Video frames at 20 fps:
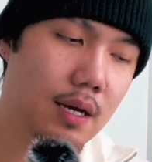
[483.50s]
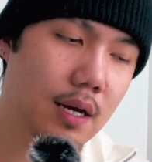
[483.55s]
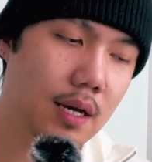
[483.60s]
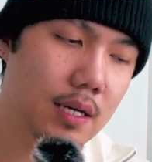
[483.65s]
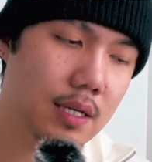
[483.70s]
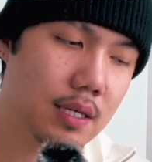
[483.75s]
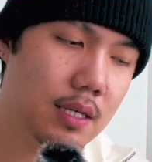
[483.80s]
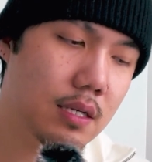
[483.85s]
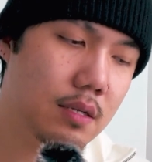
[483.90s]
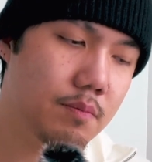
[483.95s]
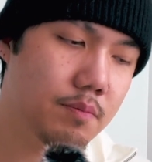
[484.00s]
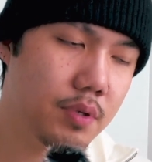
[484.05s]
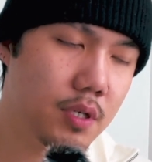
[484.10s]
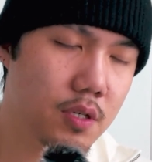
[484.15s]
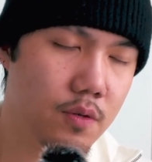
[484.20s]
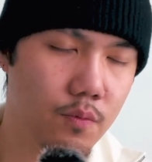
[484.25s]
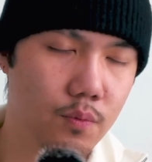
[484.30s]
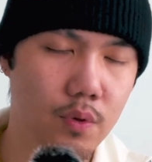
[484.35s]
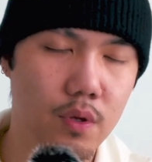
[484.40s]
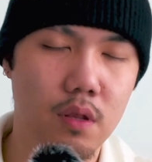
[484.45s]
I can put
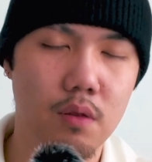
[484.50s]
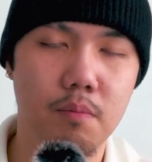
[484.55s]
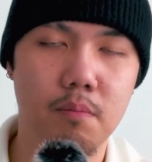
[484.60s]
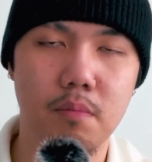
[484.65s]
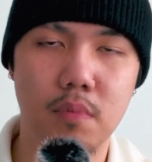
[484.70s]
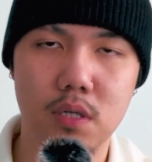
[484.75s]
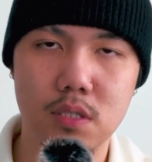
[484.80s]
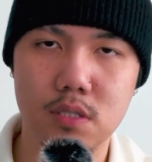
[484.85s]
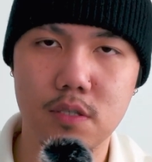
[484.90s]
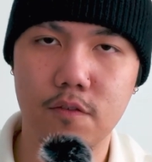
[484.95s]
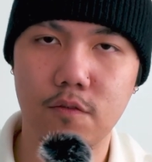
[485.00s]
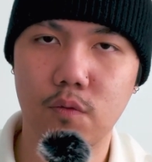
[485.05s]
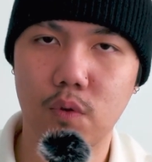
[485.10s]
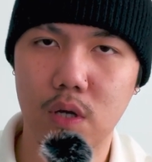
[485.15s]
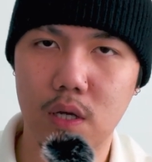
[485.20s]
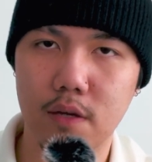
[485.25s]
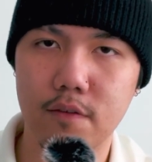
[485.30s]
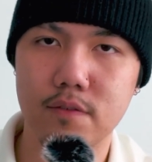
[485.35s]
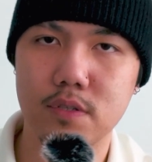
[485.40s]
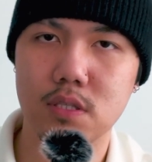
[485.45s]
up with much of what
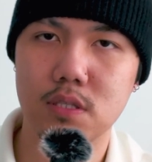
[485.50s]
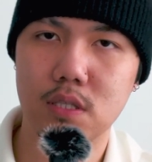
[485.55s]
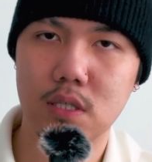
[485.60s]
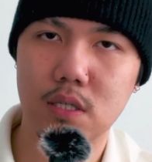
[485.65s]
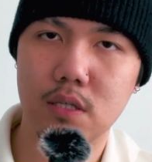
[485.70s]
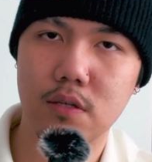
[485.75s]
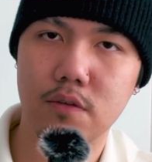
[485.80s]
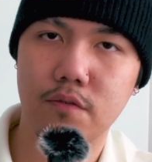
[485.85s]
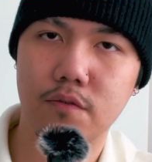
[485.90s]
I've stated